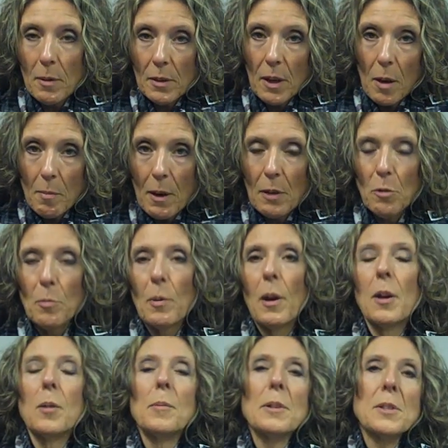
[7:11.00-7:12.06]
gut
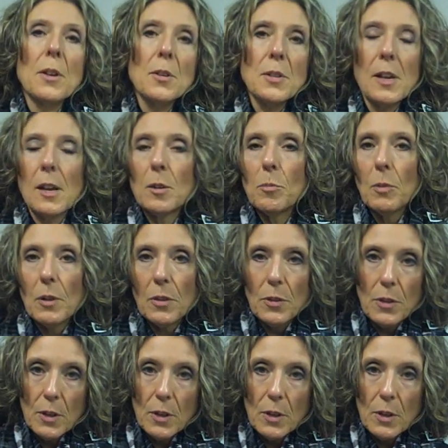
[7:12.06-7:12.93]
microbiome associated with